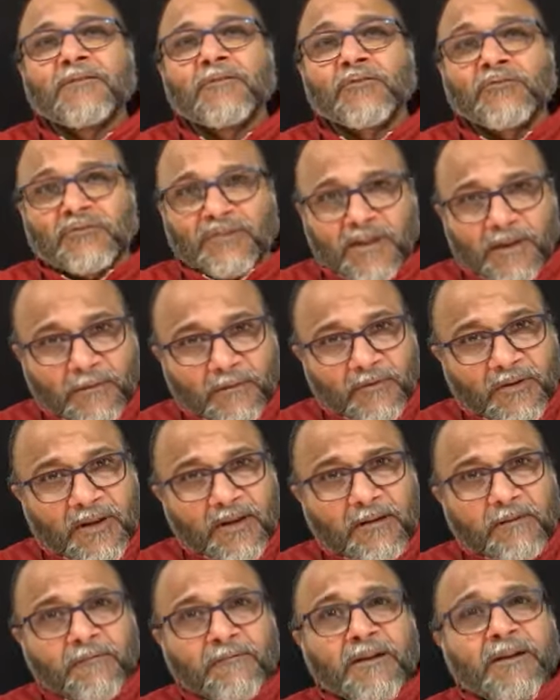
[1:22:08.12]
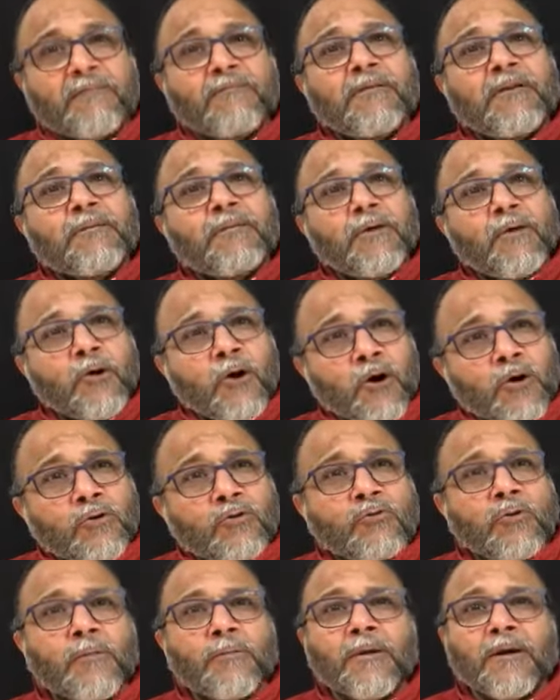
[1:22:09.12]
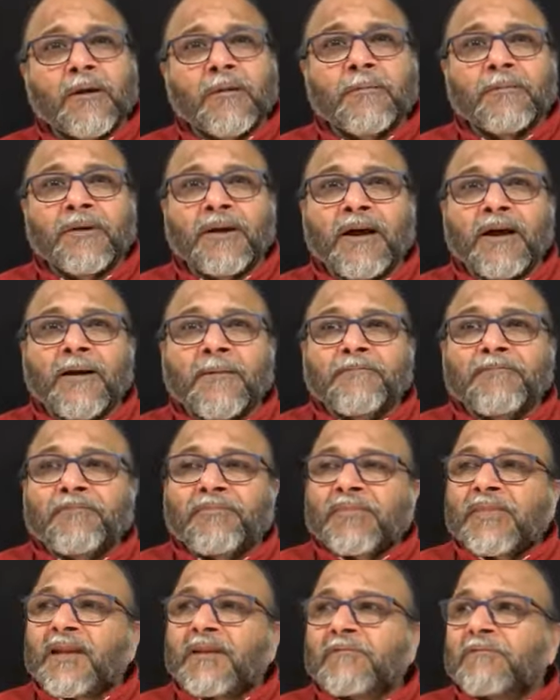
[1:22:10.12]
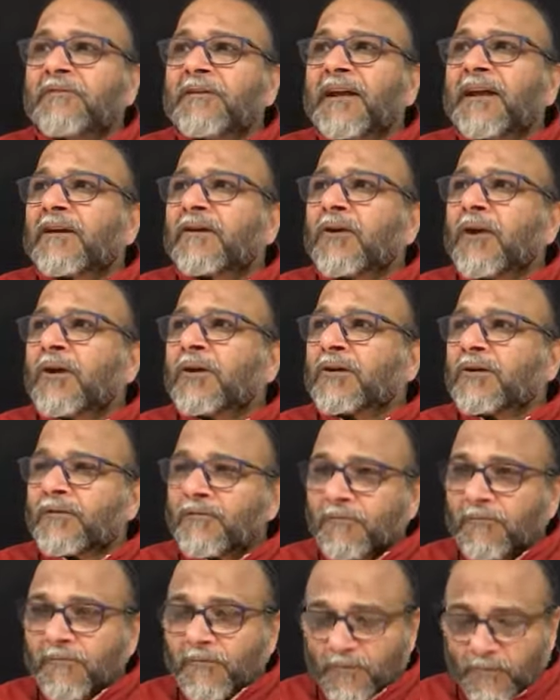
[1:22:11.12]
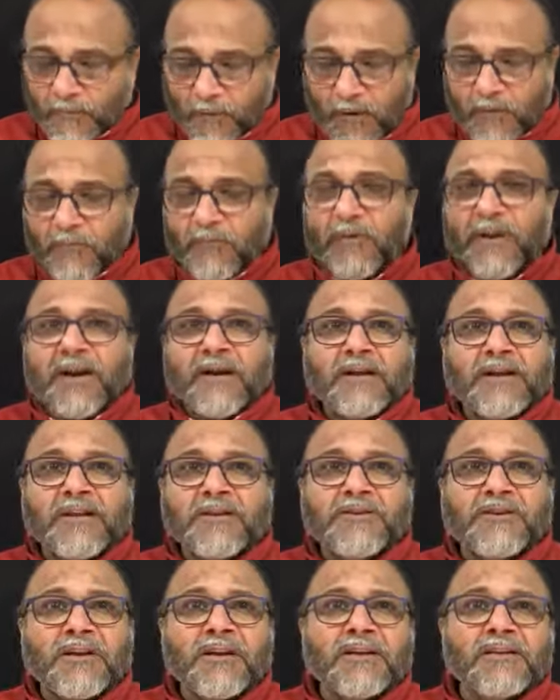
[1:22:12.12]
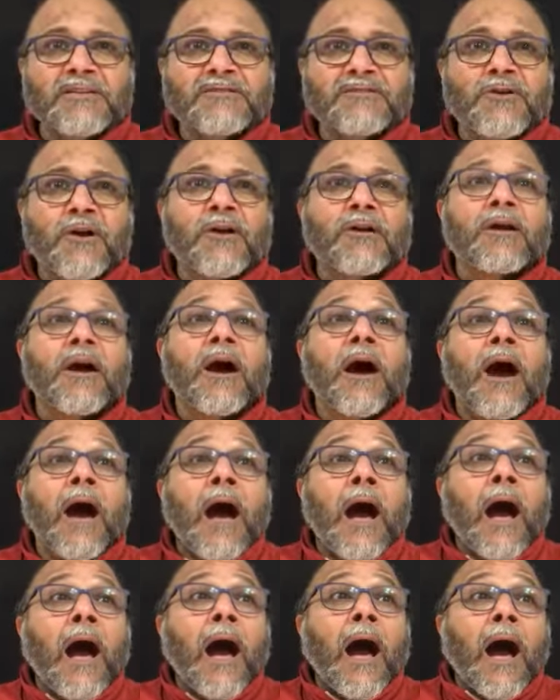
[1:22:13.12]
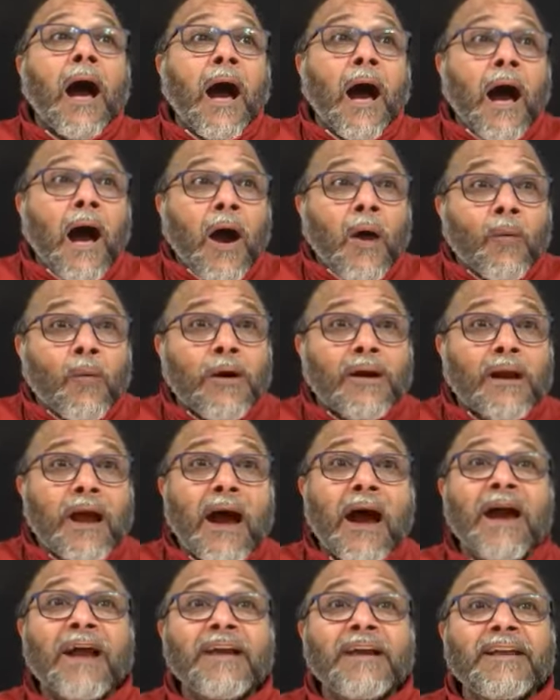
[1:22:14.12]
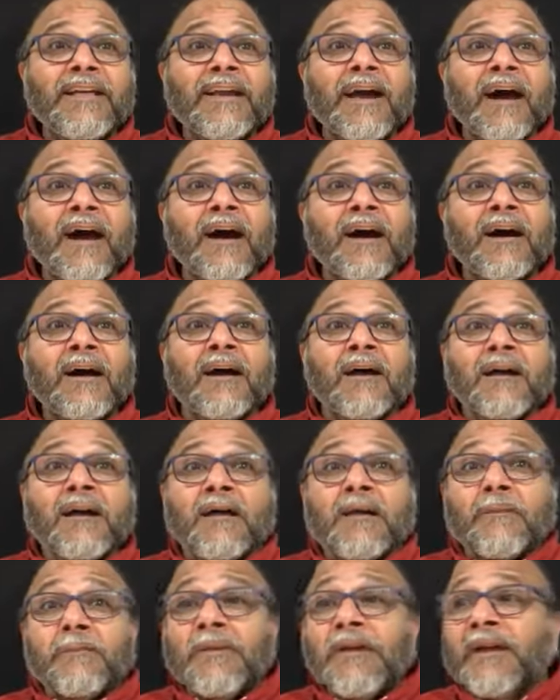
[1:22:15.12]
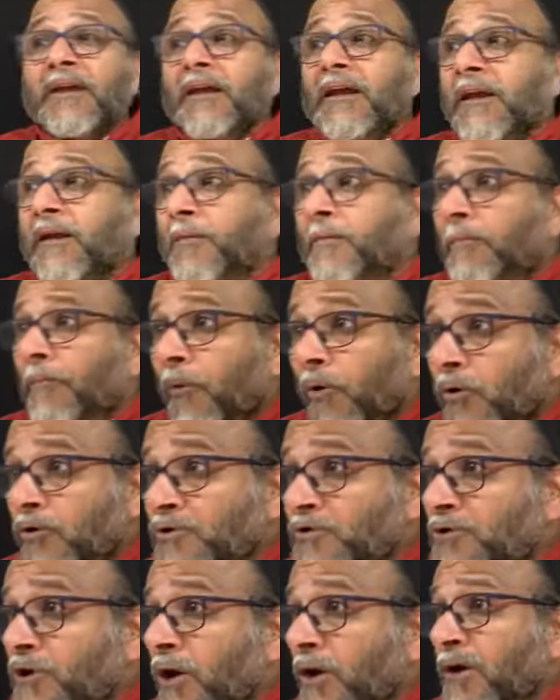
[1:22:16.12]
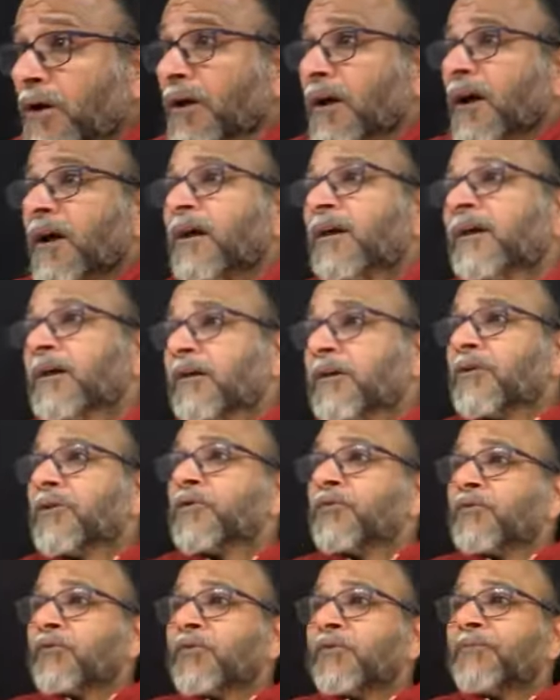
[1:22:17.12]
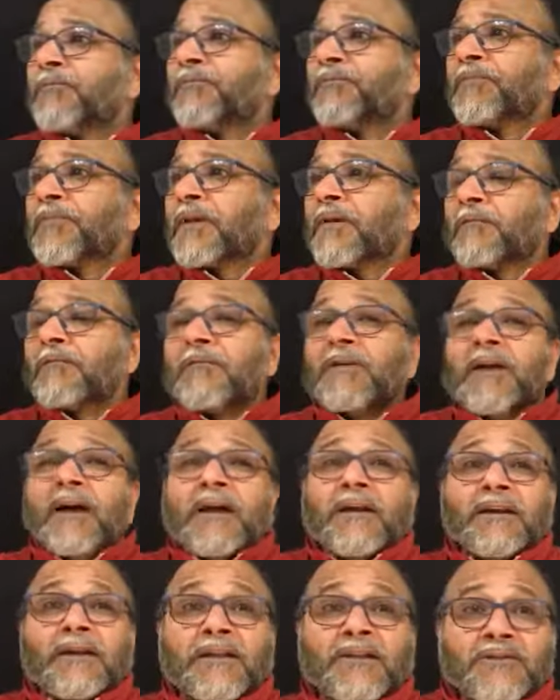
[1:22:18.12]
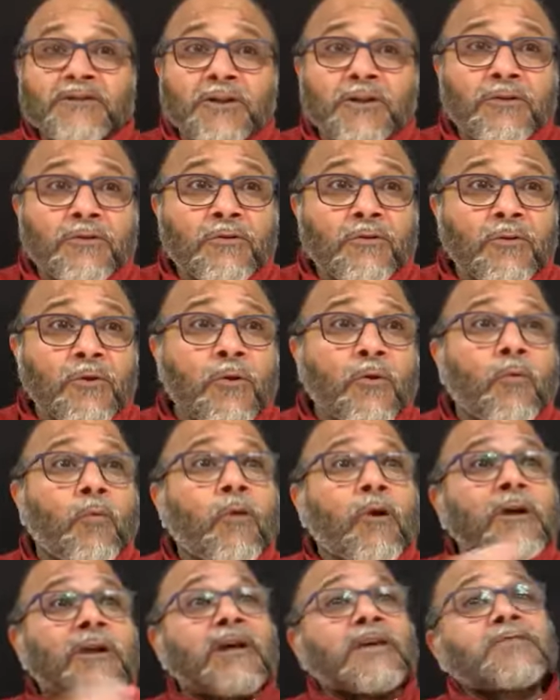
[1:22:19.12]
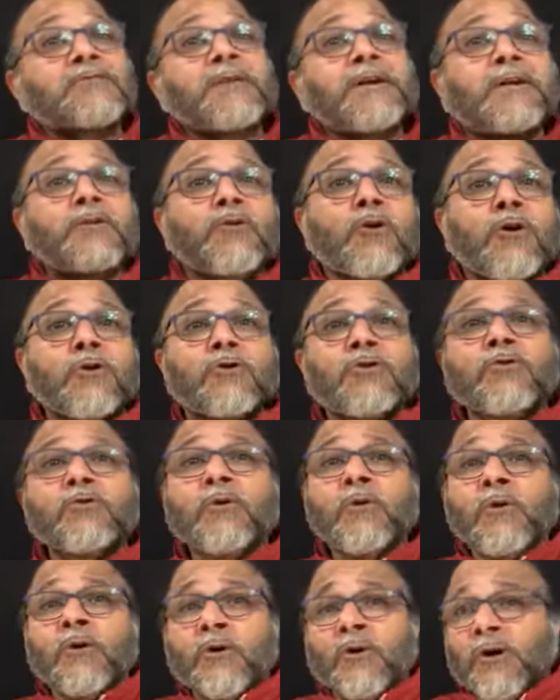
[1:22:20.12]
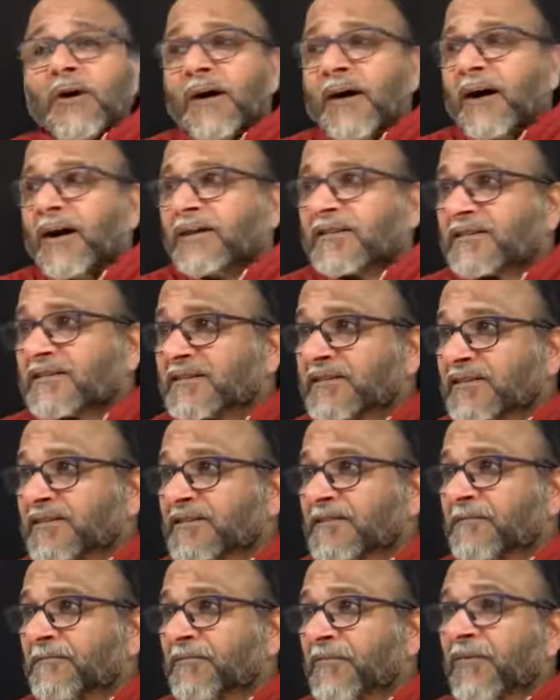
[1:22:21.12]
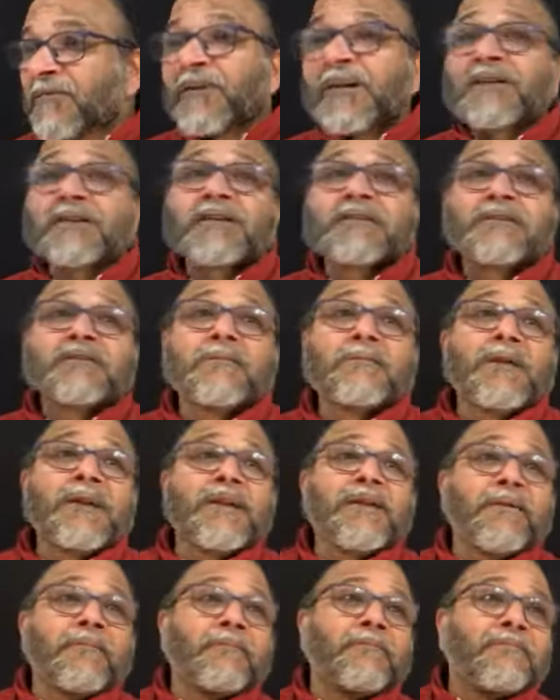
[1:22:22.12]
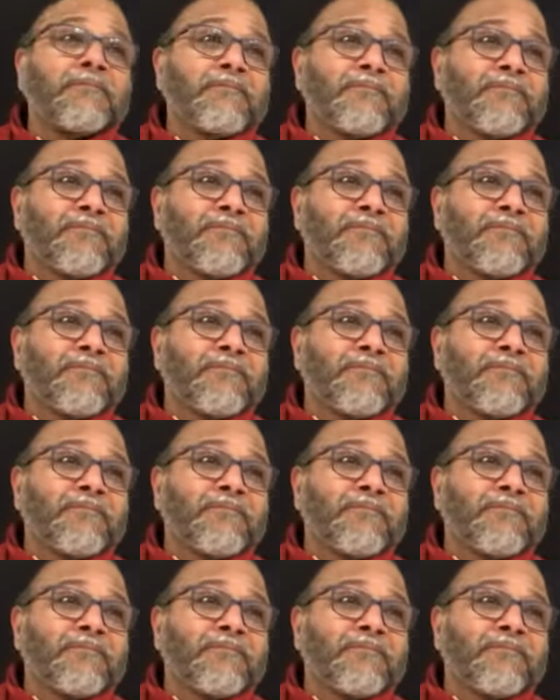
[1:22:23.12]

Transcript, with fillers: So same way, when we belong to a parampara, then we are not, what we are teaching is not our idea being imposed on you. We are teaching you what has been taught to us. We are just the medium.